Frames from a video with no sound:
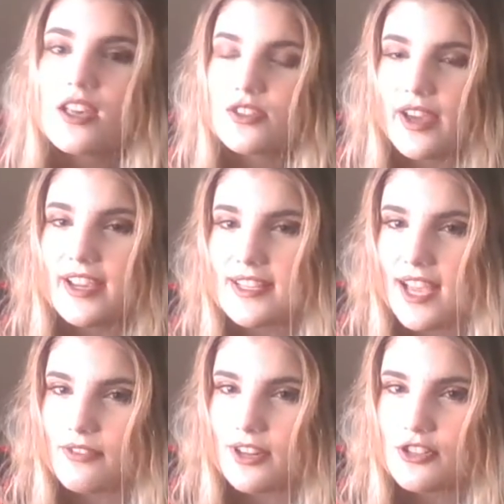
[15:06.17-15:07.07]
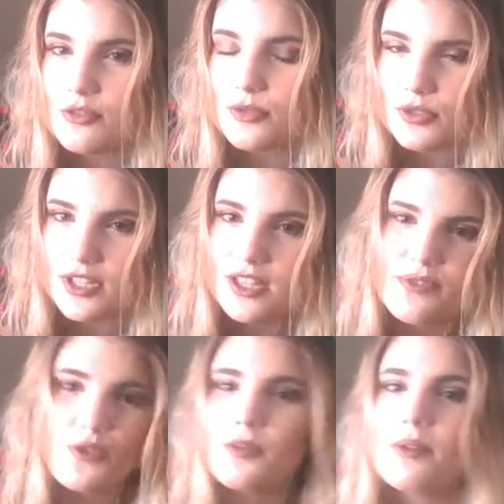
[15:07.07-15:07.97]
So I could tag Rachel Marie.
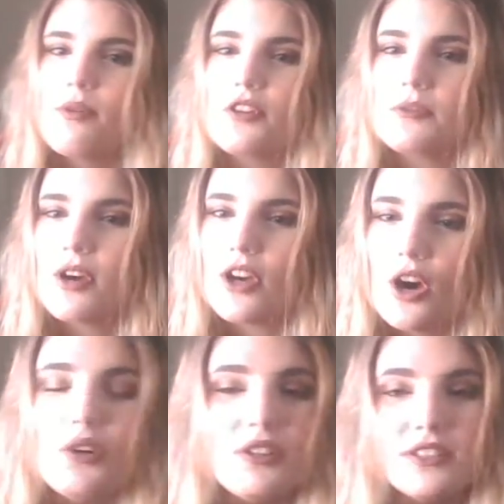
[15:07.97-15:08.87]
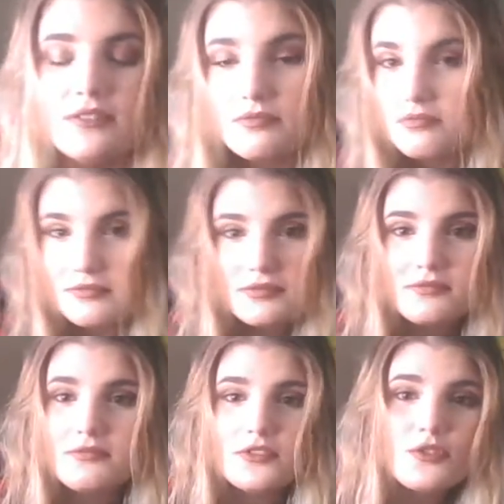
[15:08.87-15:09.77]
If you play Pokemon Go,
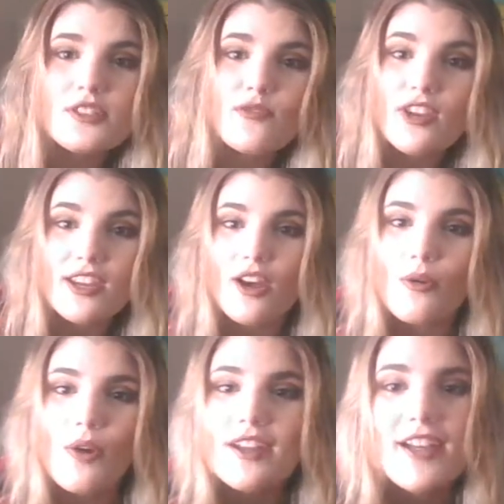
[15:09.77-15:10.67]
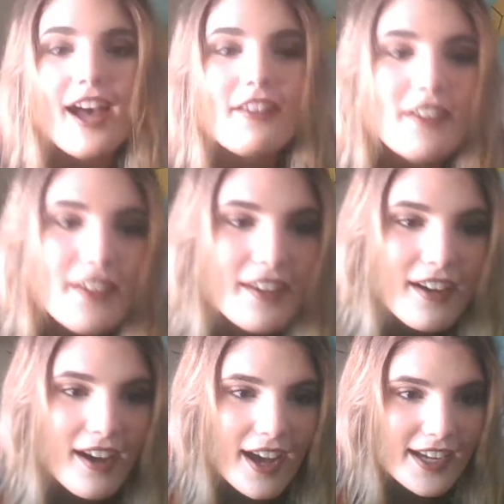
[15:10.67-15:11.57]
do this video. Why not?
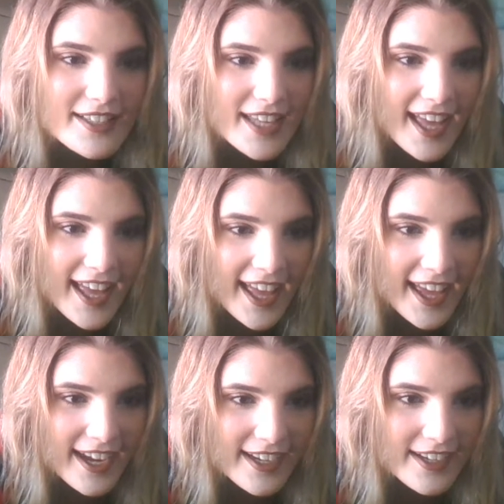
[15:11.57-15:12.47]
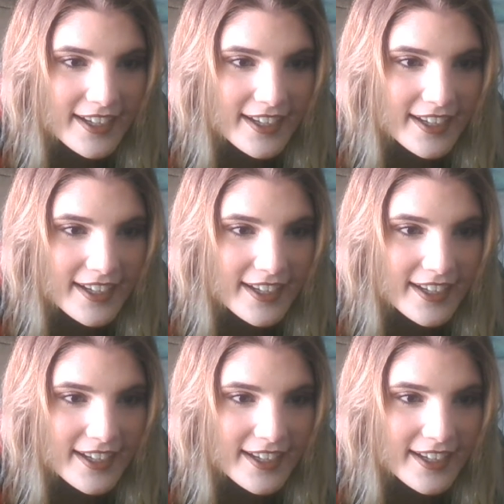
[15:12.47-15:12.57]
I could tag...